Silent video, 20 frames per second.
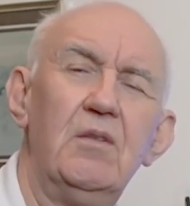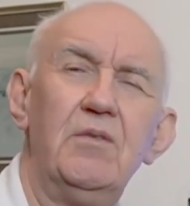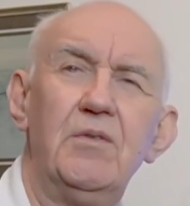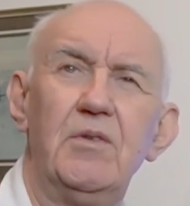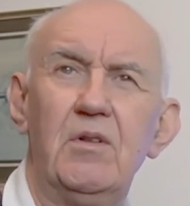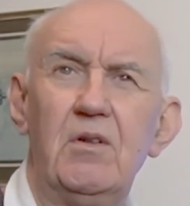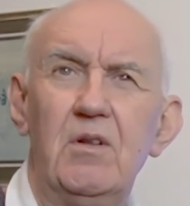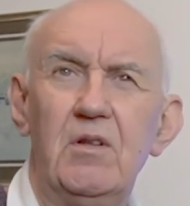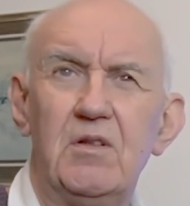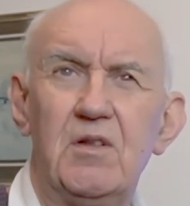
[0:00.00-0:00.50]

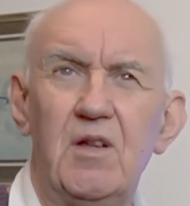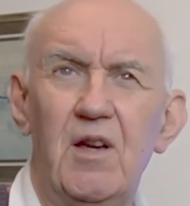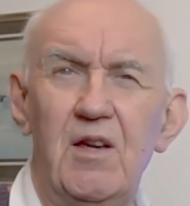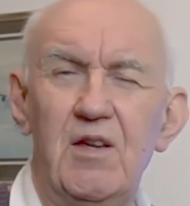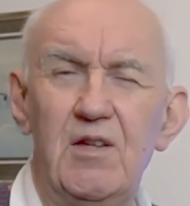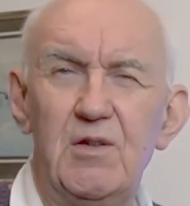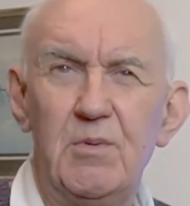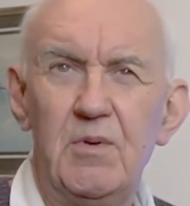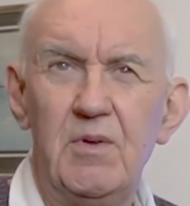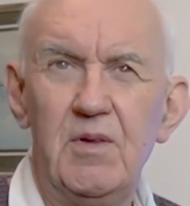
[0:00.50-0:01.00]
You know, the
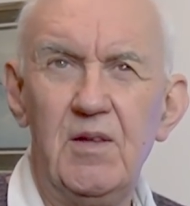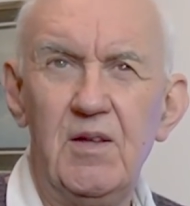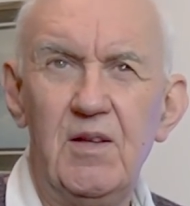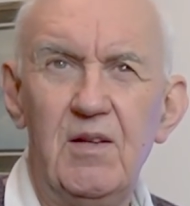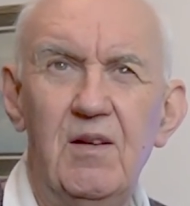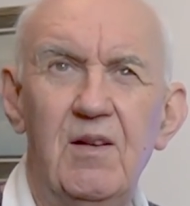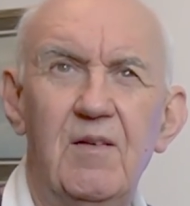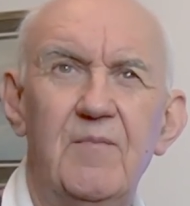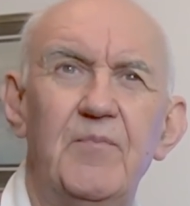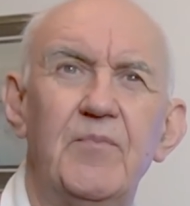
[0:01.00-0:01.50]
days when
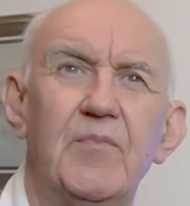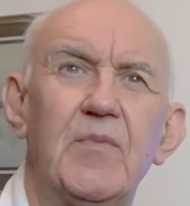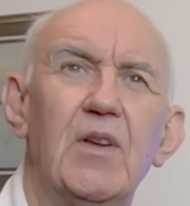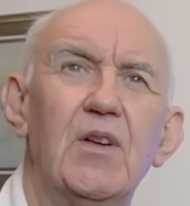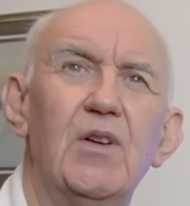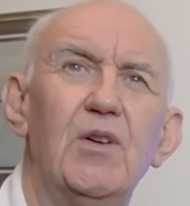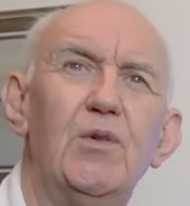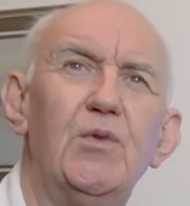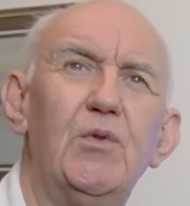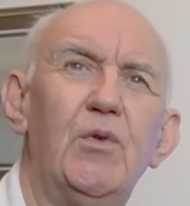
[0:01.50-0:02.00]
the
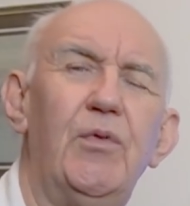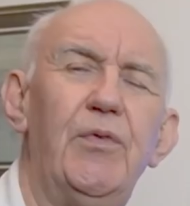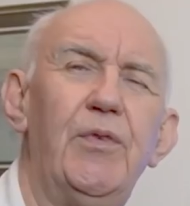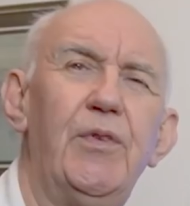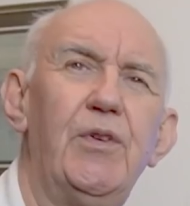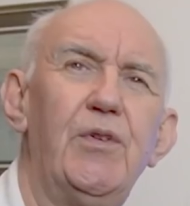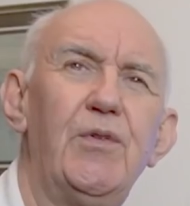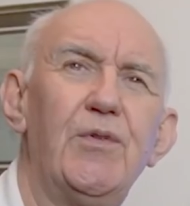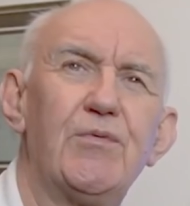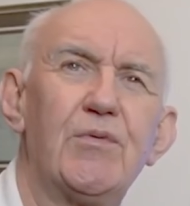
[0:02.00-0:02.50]
old
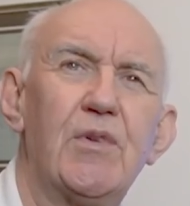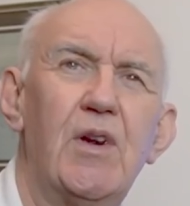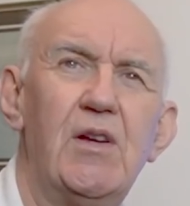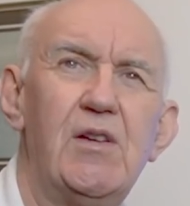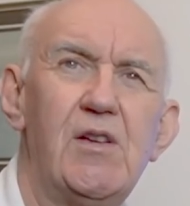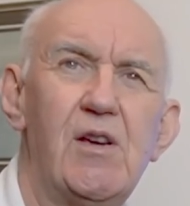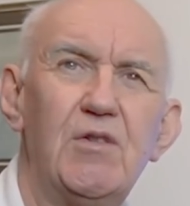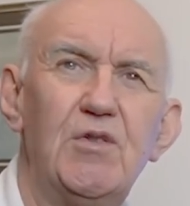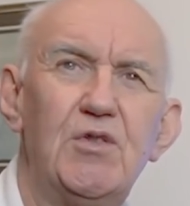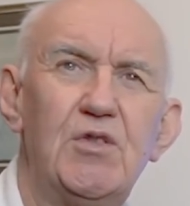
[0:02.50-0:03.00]
Velve
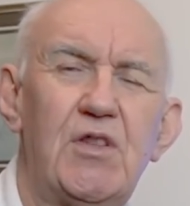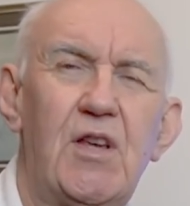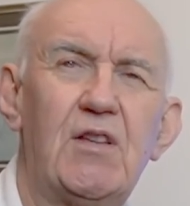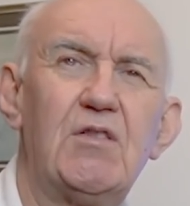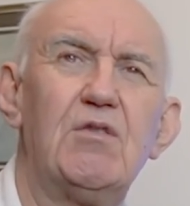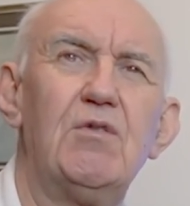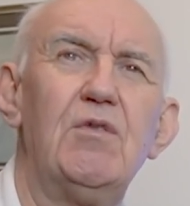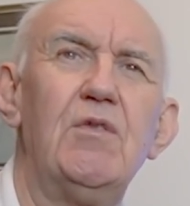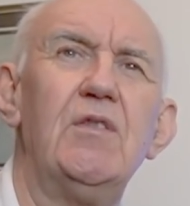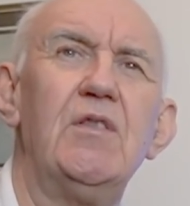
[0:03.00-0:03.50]
radio
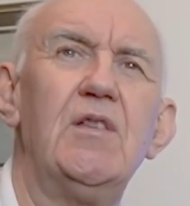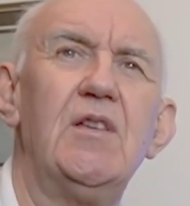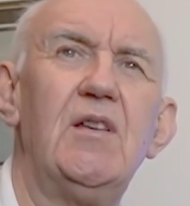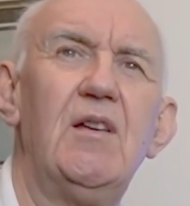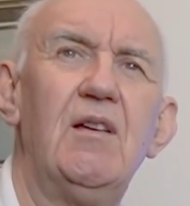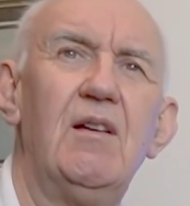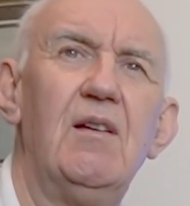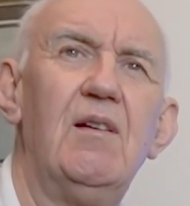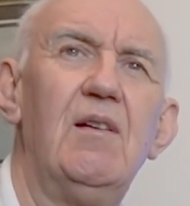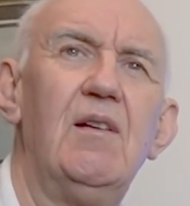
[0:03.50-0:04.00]
sat on
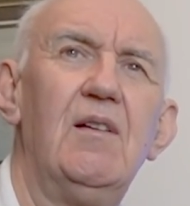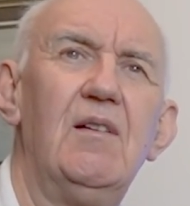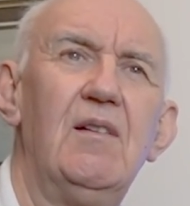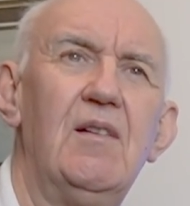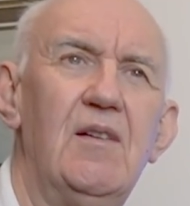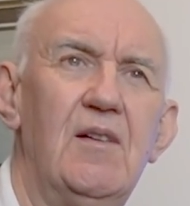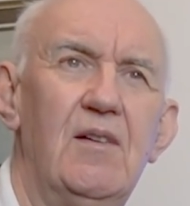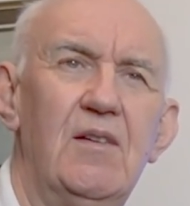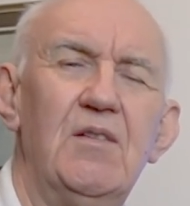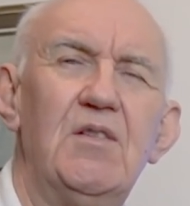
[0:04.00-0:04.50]
the
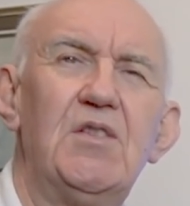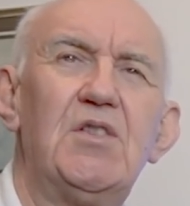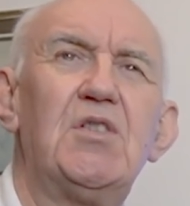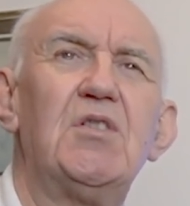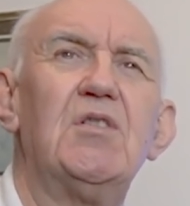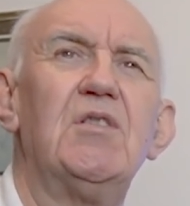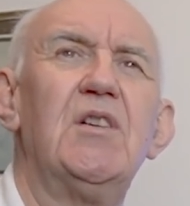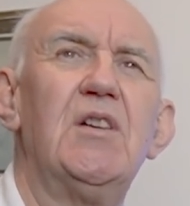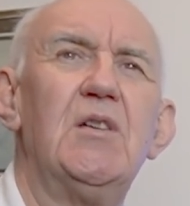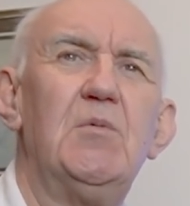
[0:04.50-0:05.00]

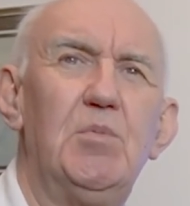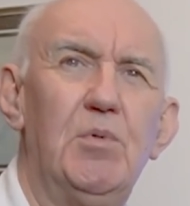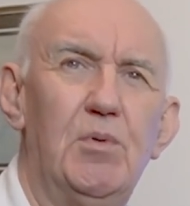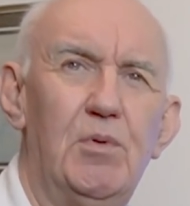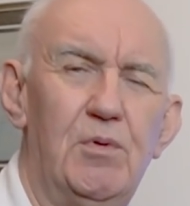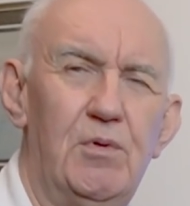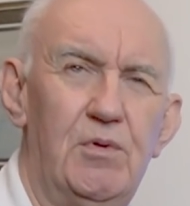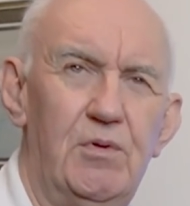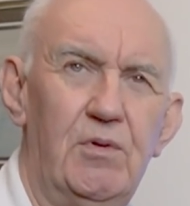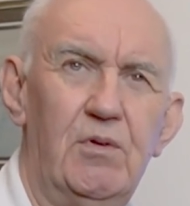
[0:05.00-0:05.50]

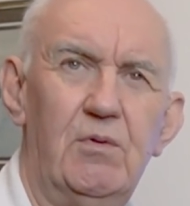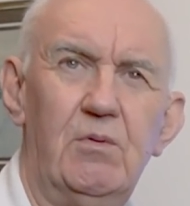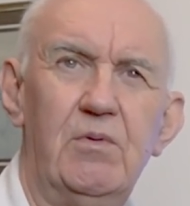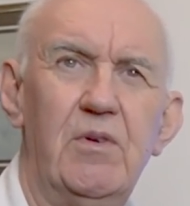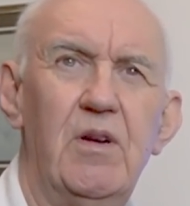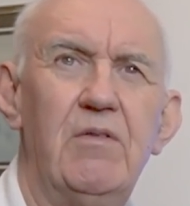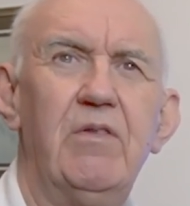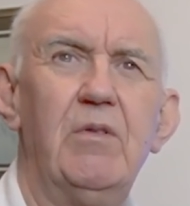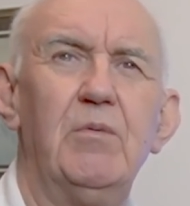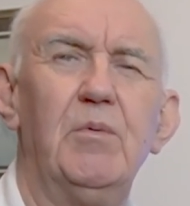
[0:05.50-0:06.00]
sideboard or
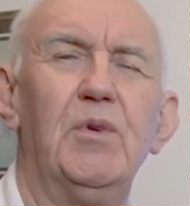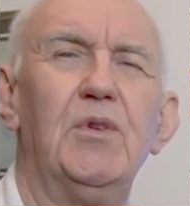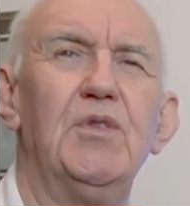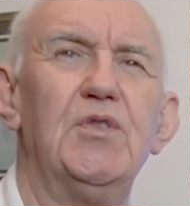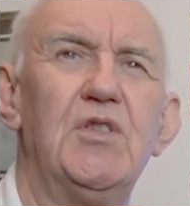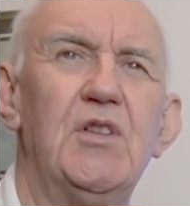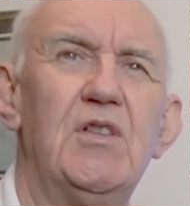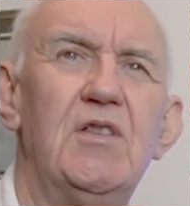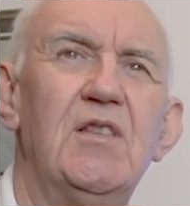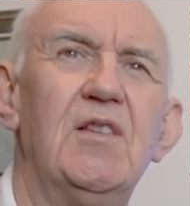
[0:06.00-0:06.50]
wherever it
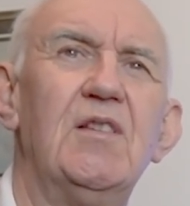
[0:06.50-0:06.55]
was in